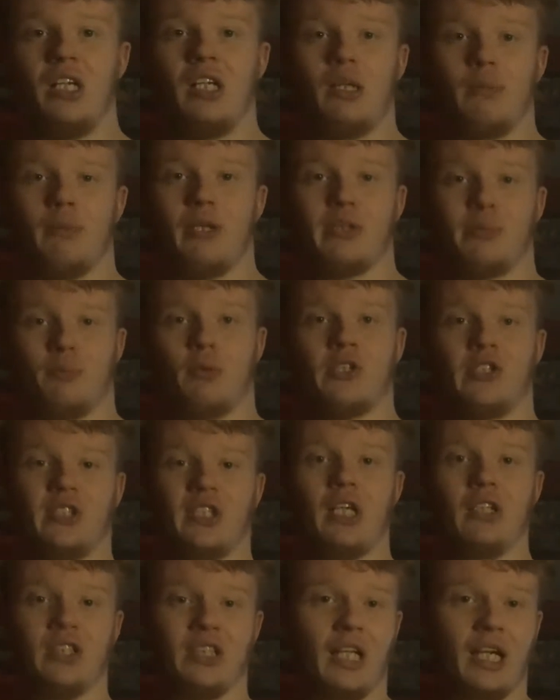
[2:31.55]
best present.
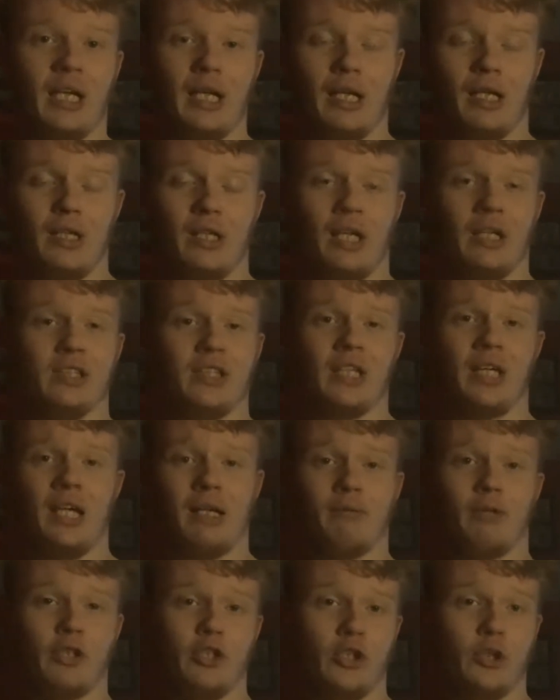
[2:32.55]
I know that I, uh, I, know that I
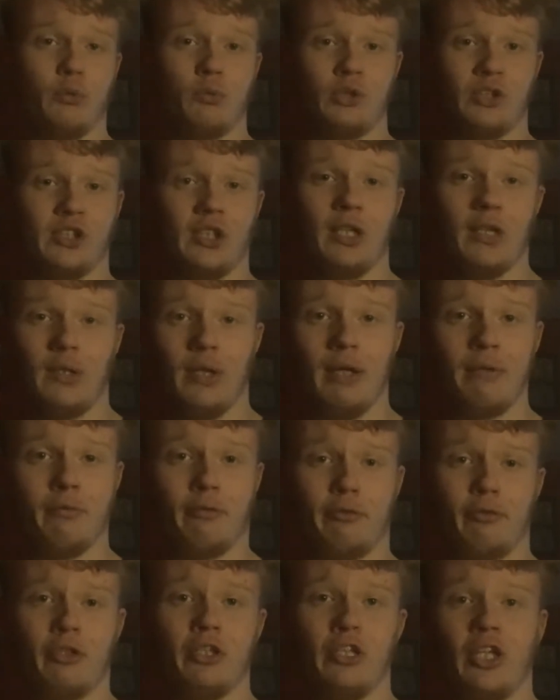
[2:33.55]
haven't used
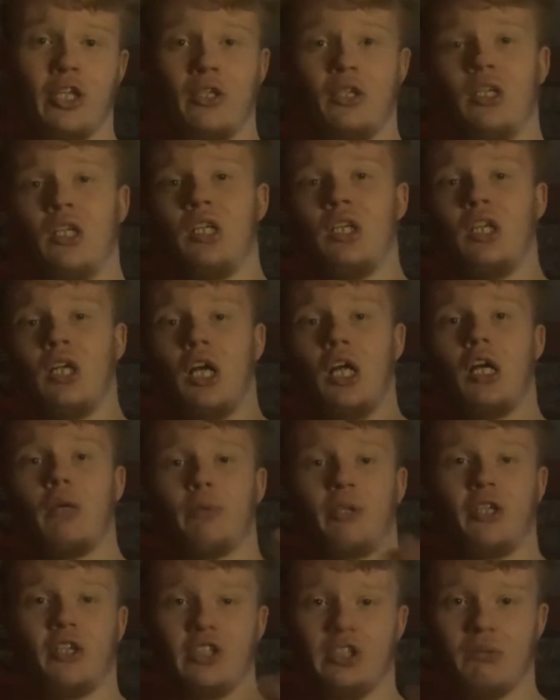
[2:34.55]
everything yet uh,
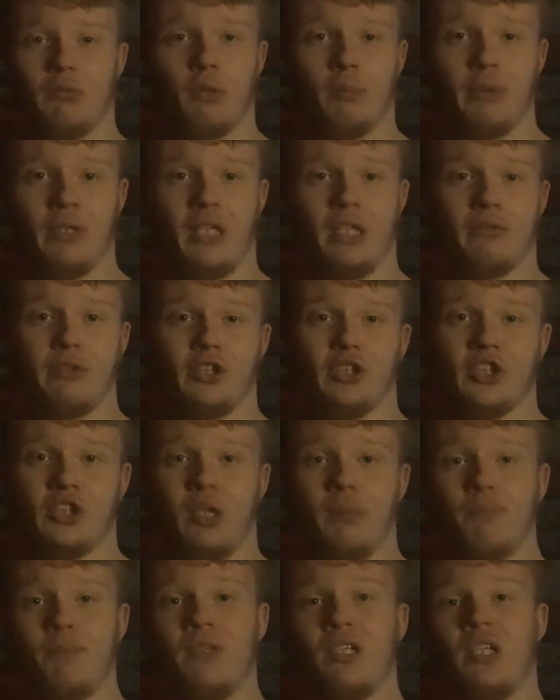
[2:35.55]
because I've not been having
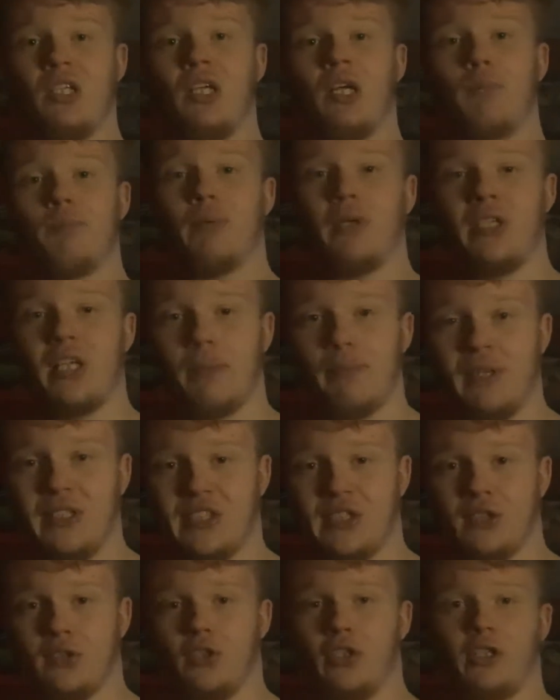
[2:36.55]
time. But yeah,
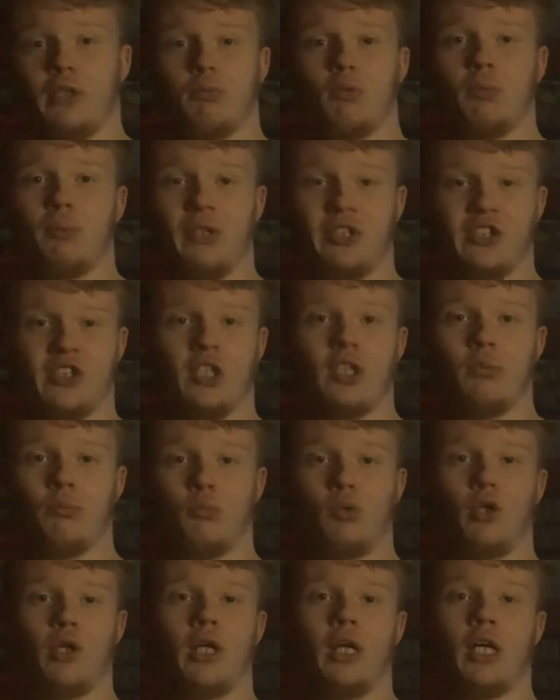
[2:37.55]
basically there will be a time
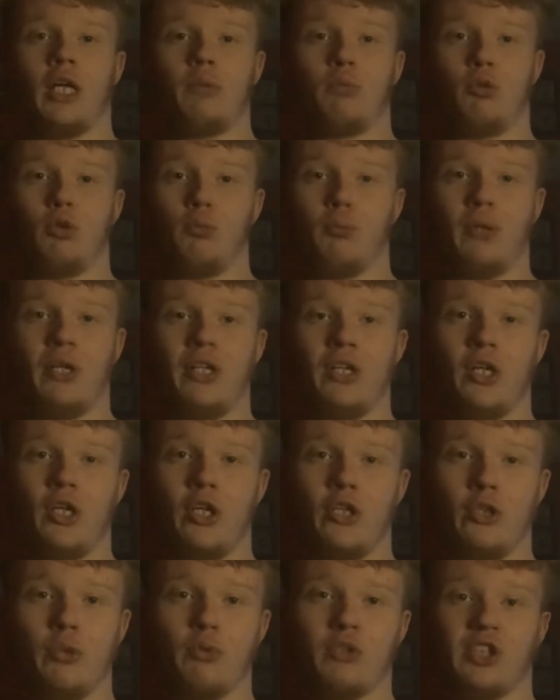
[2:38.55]
where I will be uh,
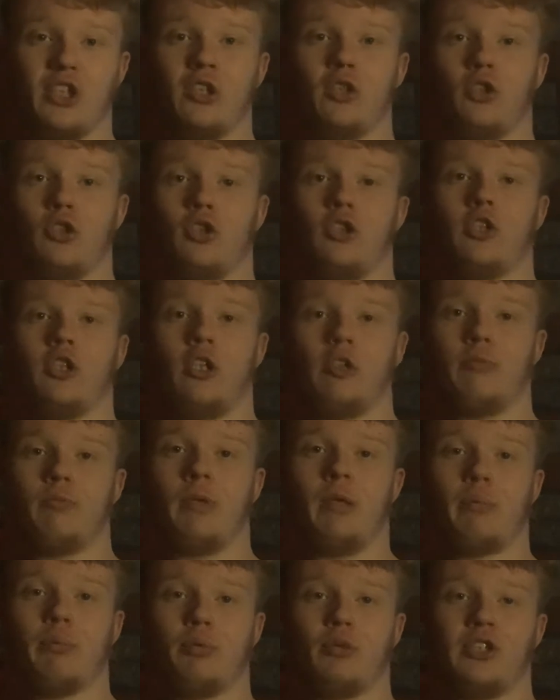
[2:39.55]
using all of my
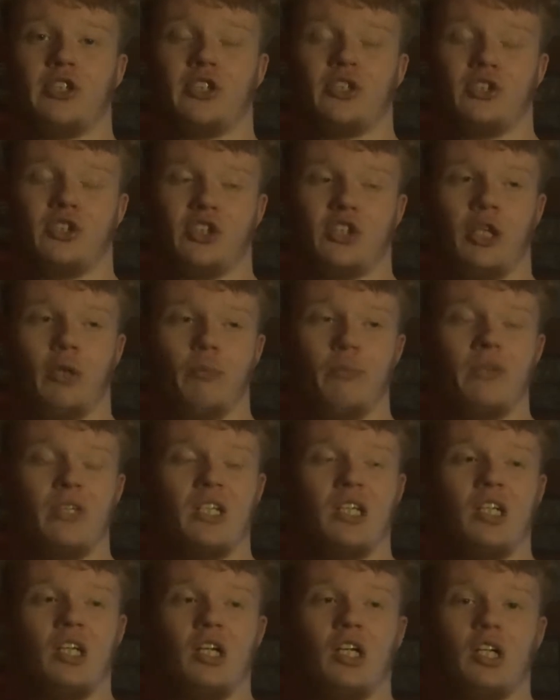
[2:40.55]
presents. So
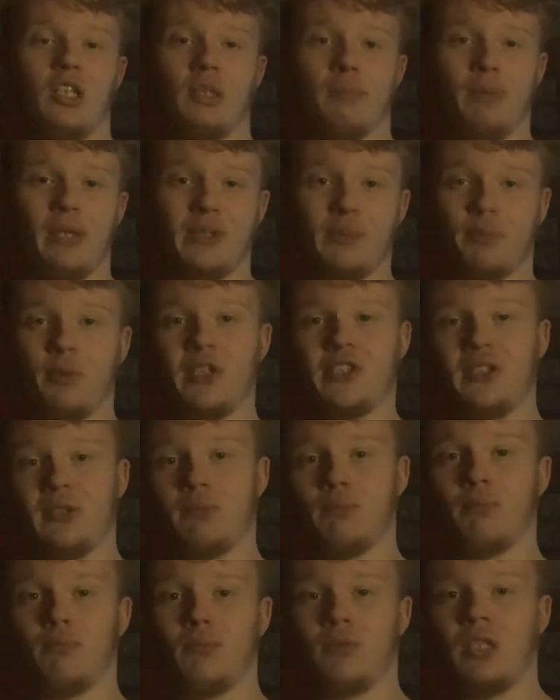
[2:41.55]
the best
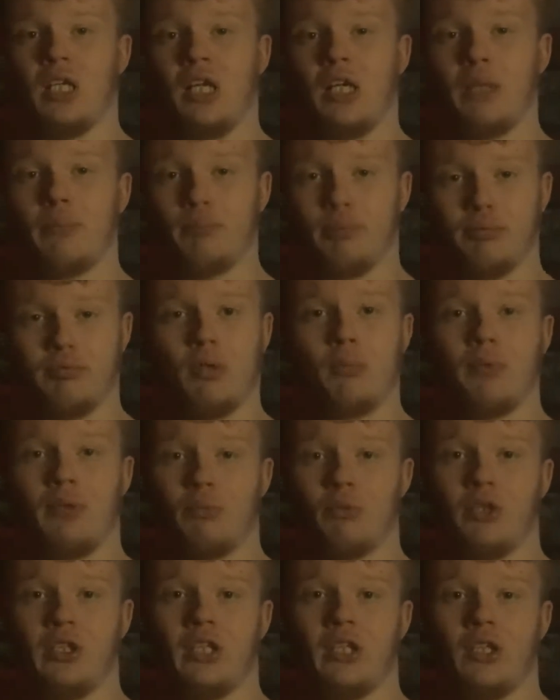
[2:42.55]
present that I probably
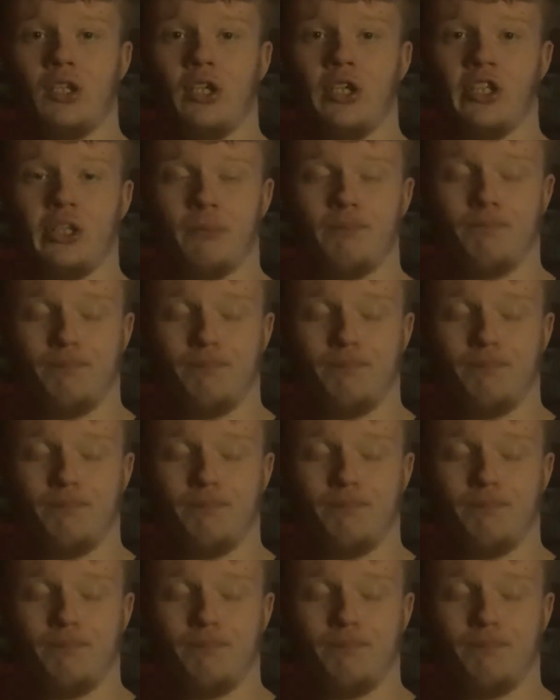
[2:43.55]
really like,